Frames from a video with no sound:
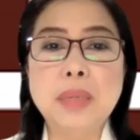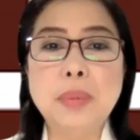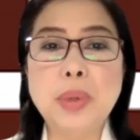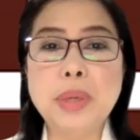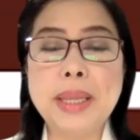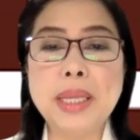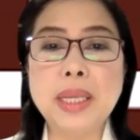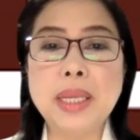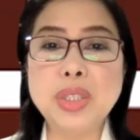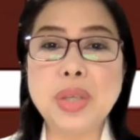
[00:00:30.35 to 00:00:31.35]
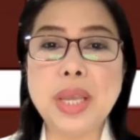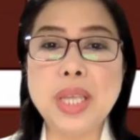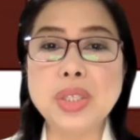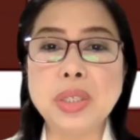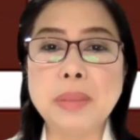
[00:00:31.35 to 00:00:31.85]
Poor medical
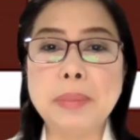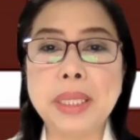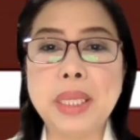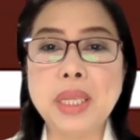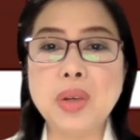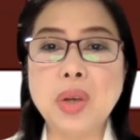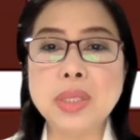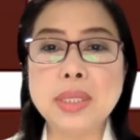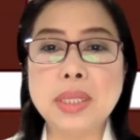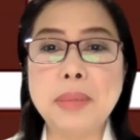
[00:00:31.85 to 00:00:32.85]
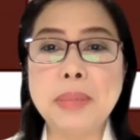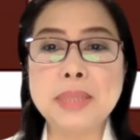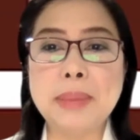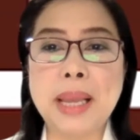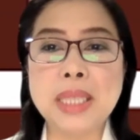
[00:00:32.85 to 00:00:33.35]
education partly causes the
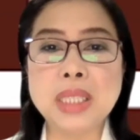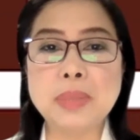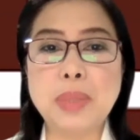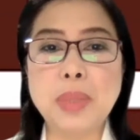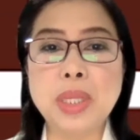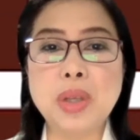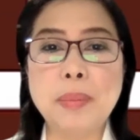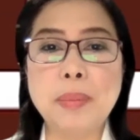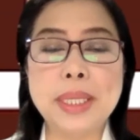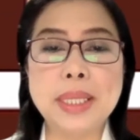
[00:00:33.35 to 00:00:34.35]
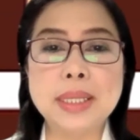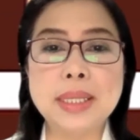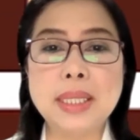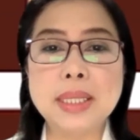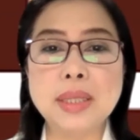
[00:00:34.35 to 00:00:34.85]
mismatch between
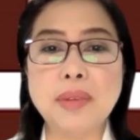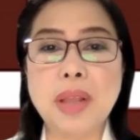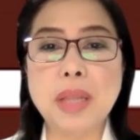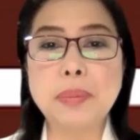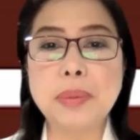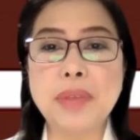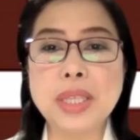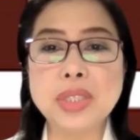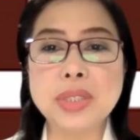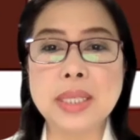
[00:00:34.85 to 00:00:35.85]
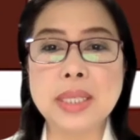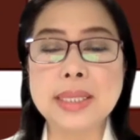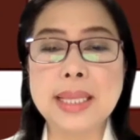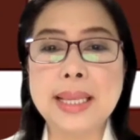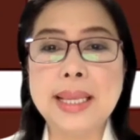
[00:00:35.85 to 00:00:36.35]
competencies of health professionals